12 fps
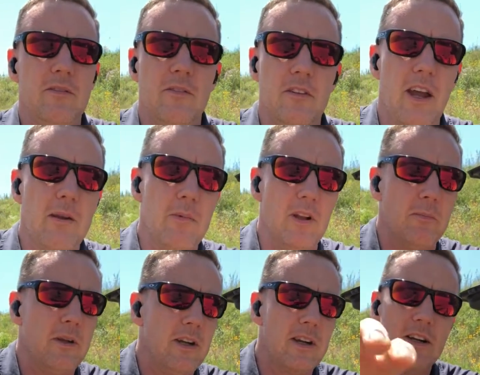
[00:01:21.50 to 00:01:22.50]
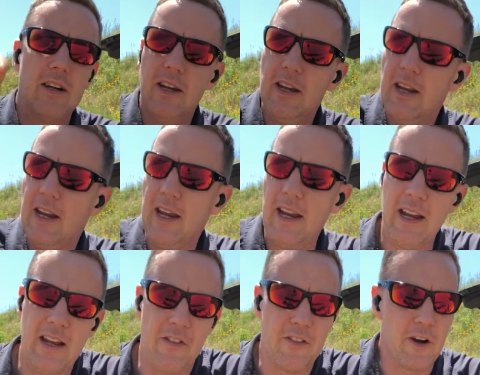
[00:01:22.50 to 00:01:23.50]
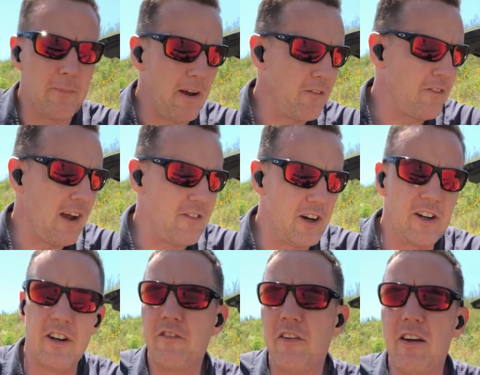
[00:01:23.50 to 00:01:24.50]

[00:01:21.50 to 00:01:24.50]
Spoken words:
9mm, and they're about $500,